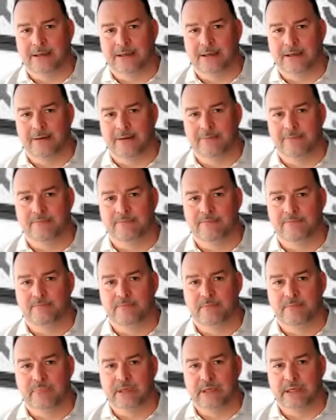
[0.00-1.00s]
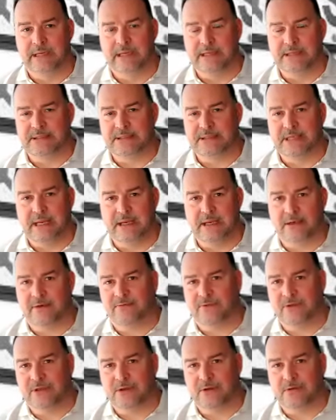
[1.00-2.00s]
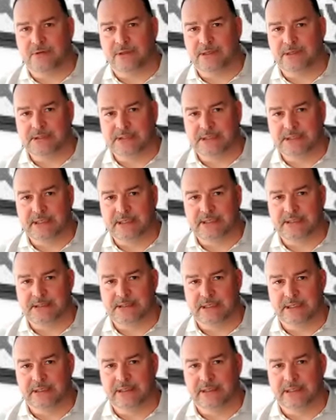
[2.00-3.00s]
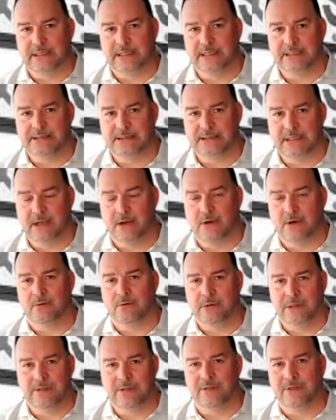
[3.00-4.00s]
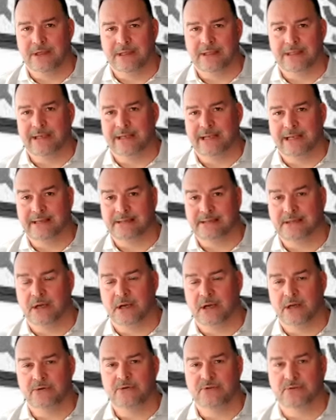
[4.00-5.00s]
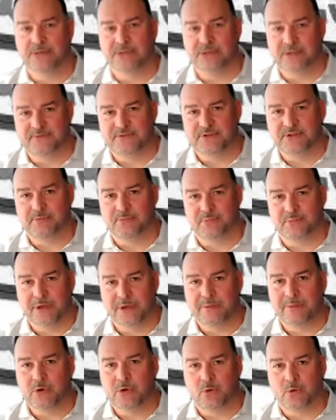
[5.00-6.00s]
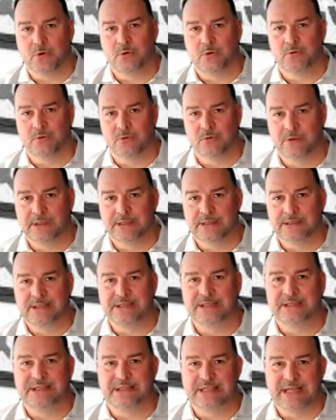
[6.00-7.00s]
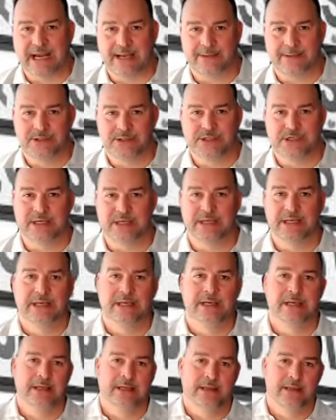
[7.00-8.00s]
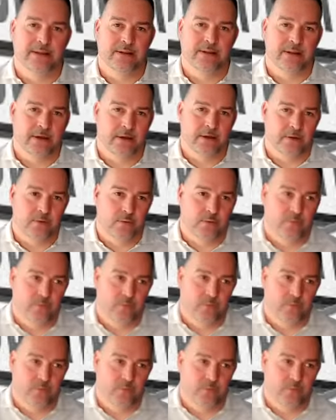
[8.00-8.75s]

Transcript: A state of the union citizen is the only thing that has hundreds of Supreme Court rulings establishing the